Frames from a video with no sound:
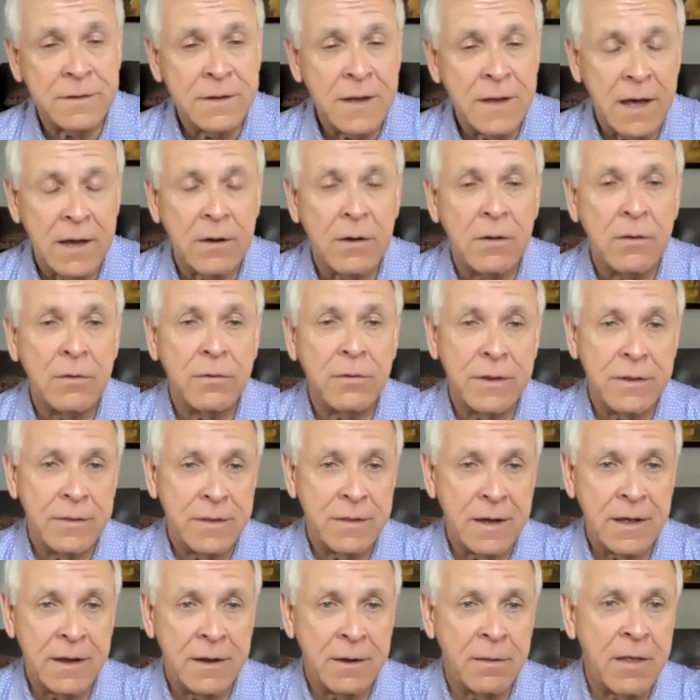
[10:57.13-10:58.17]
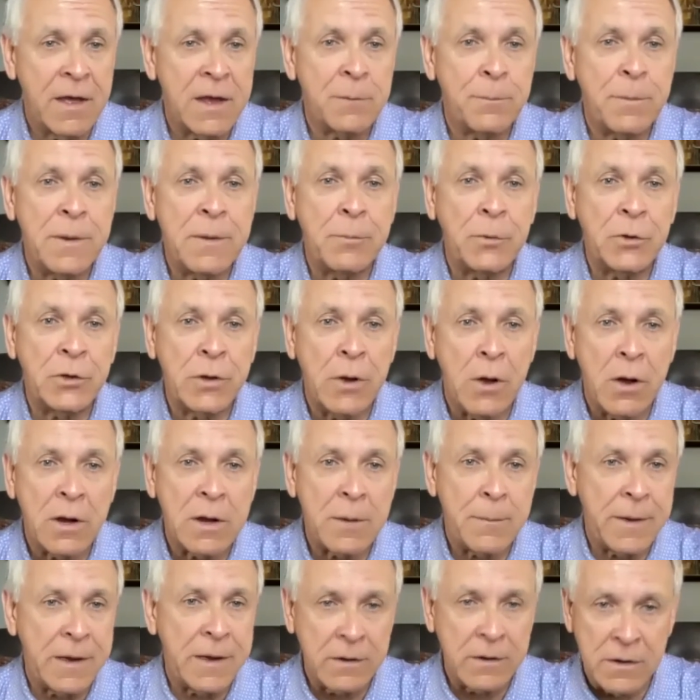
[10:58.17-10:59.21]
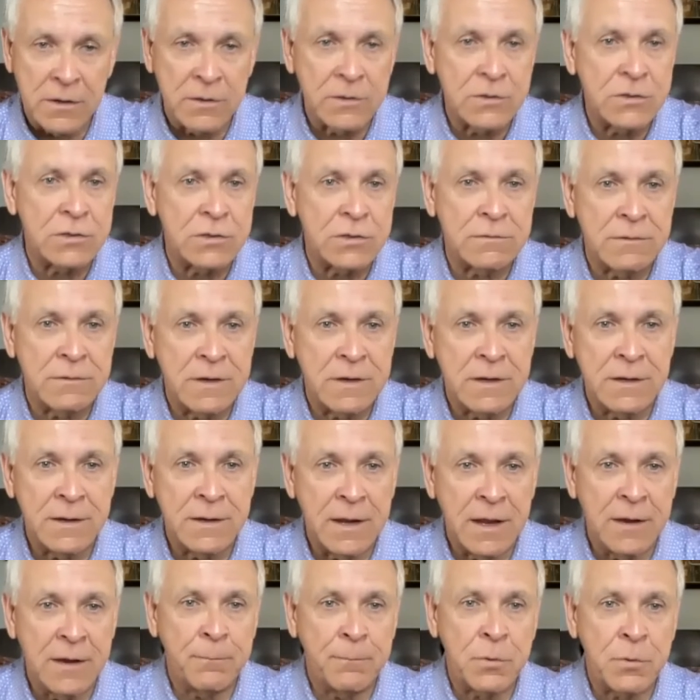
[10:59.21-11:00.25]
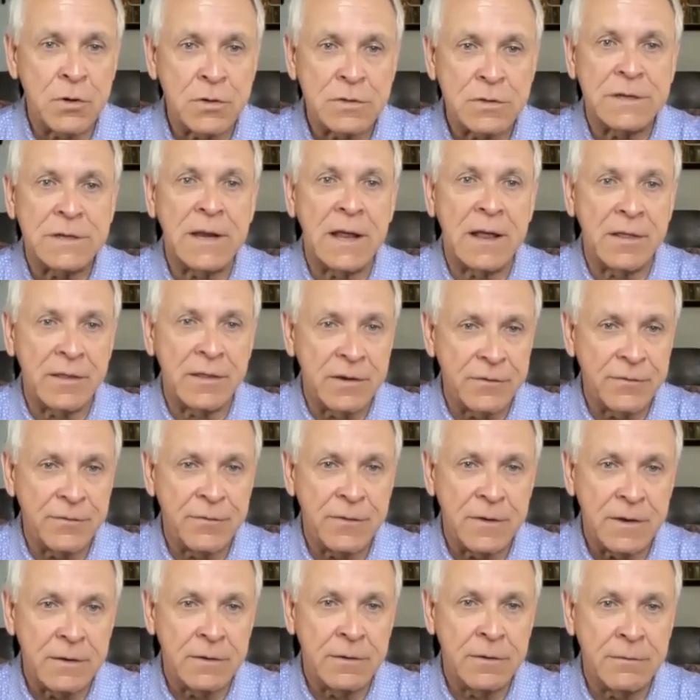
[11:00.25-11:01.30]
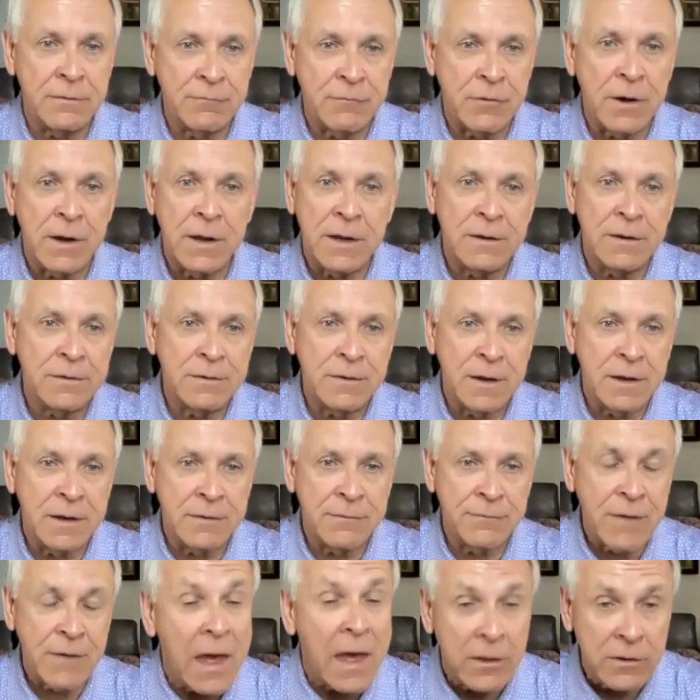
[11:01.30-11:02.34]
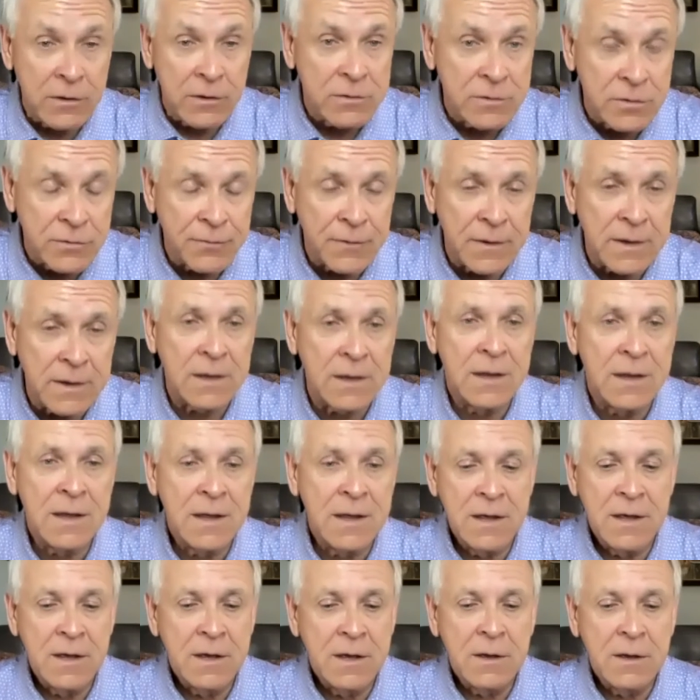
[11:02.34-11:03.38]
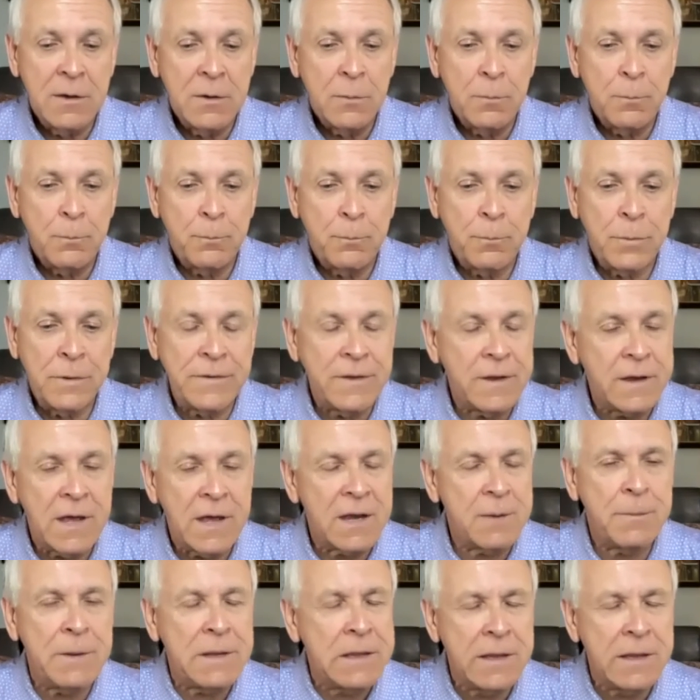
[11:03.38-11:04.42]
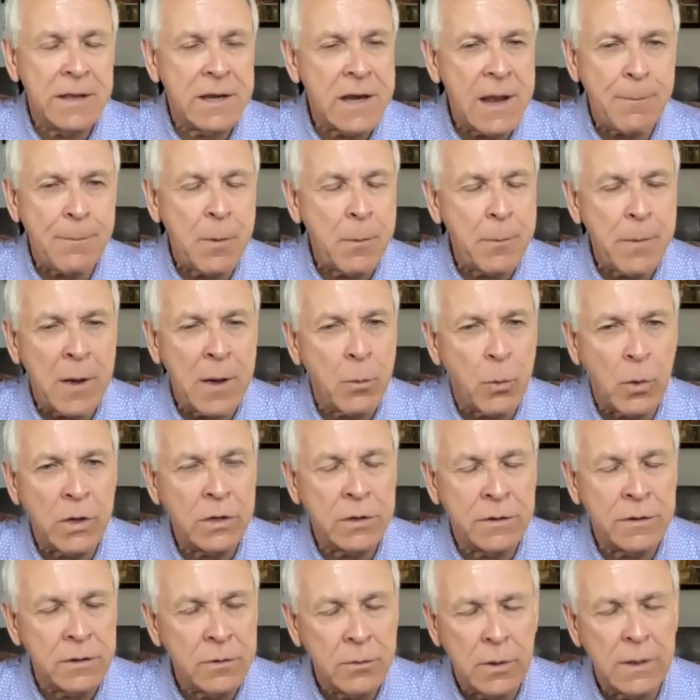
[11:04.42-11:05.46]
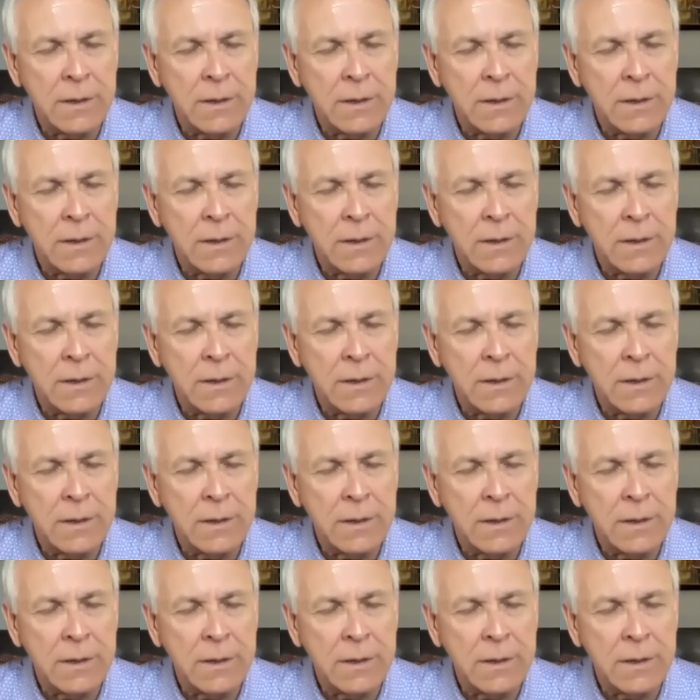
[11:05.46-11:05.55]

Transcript: It's not not only that, and a lot of people talk about culture and and personality fit and right and values fit, but they got to be lit up about what you're